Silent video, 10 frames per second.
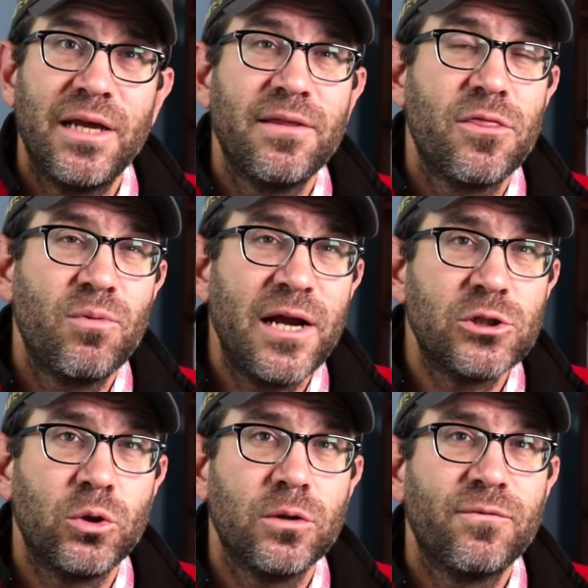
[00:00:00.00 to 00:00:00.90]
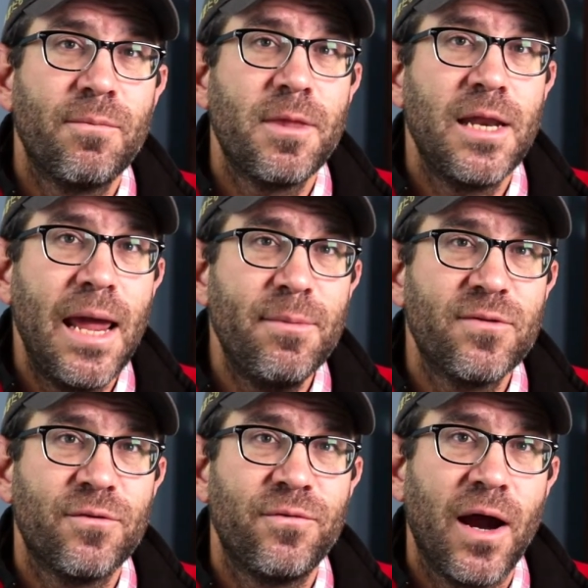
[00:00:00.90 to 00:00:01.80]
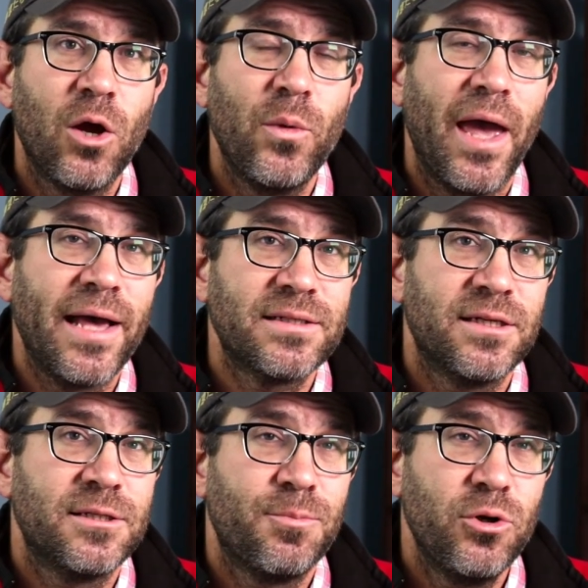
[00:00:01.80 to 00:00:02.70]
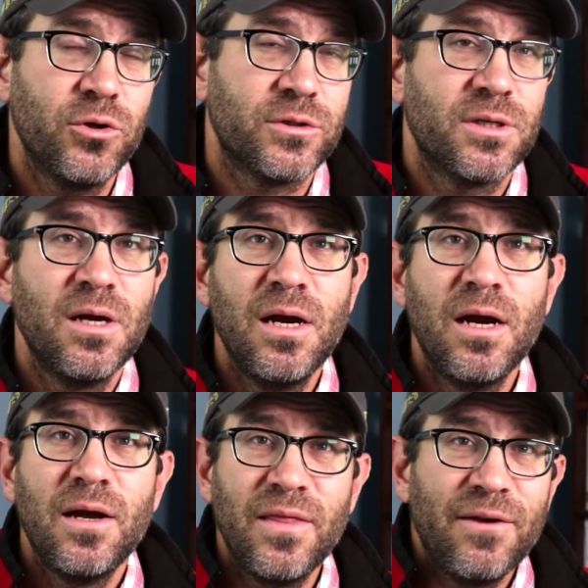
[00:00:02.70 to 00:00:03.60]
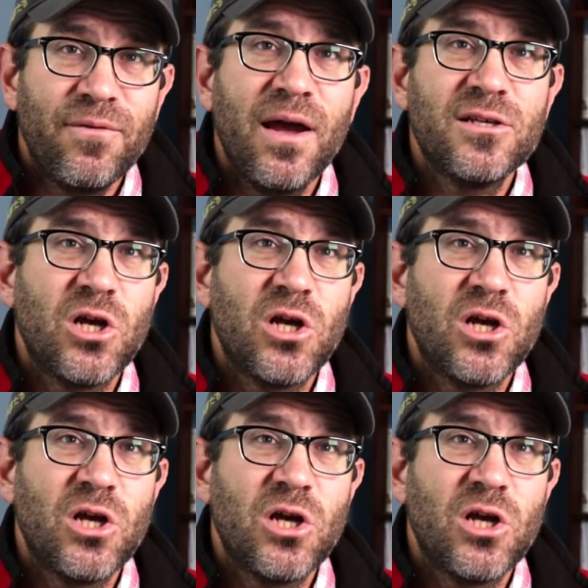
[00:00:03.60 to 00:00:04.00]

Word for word: and the threshold from the name of the file we asked it to produce. That file is